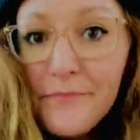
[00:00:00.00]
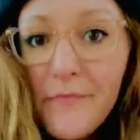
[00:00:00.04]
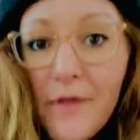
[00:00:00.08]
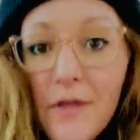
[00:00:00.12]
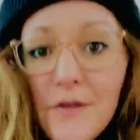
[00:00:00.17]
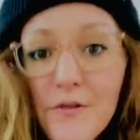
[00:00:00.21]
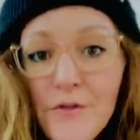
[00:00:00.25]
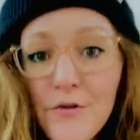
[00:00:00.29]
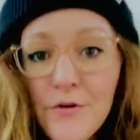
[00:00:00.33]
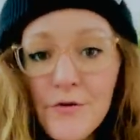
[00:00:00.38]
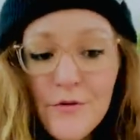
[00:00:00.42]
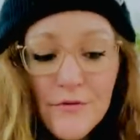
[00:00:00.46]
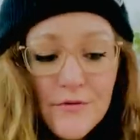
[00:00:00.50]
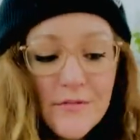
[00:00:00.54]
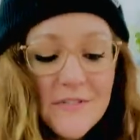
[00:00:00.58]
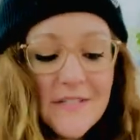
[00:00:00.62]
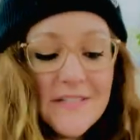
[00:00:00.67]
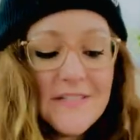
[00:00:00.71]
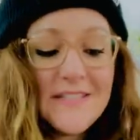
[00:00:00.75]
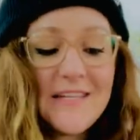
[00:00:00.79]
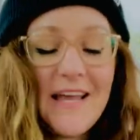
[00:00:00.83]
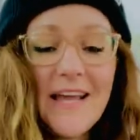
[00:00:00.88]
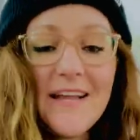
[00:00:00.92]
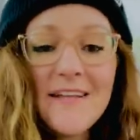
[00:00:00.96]
use
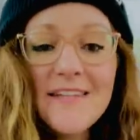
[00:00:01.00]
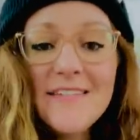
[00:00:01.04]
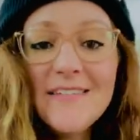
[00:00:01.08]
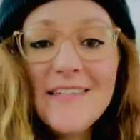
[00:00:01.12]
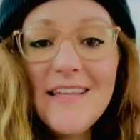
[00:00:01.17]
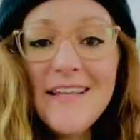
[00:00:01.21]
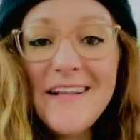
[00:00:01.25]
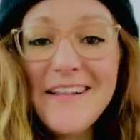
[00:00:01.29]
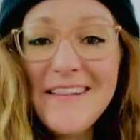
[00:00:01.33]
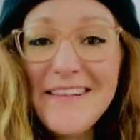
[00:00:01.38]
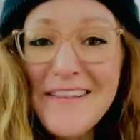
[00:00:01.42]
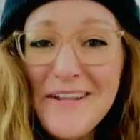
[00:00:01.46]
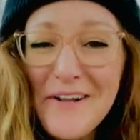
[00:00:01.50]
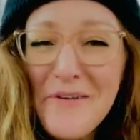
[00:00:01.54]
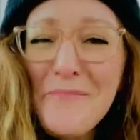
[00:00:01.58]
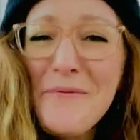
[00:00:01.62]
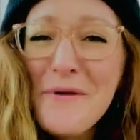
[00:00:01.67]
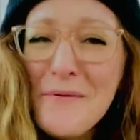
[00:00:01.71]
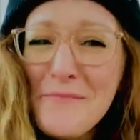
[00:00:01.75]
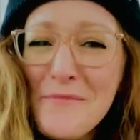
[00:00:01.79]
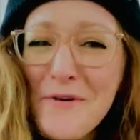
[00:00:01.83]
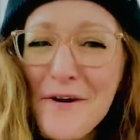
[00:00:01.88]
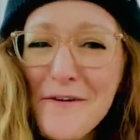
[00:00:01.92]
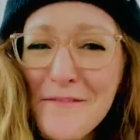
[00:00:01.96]
decks in a little
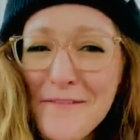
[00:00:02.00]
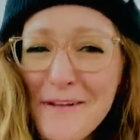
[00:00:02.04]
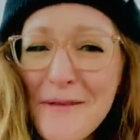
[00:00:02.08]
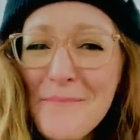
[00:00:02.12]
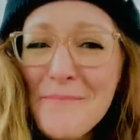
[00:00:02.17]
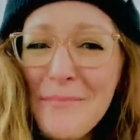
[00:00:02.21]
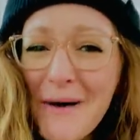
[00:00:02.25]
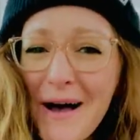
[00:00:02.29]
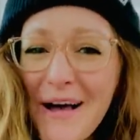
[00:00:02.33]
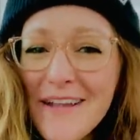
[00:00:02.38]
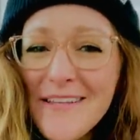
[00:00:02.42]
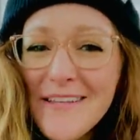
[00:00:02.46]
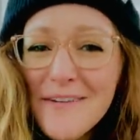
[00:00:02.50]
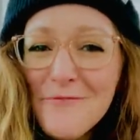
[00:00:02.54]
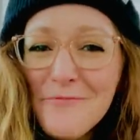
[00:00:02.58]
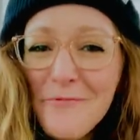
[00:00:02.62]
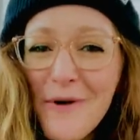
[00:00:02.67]
bit more of an embodied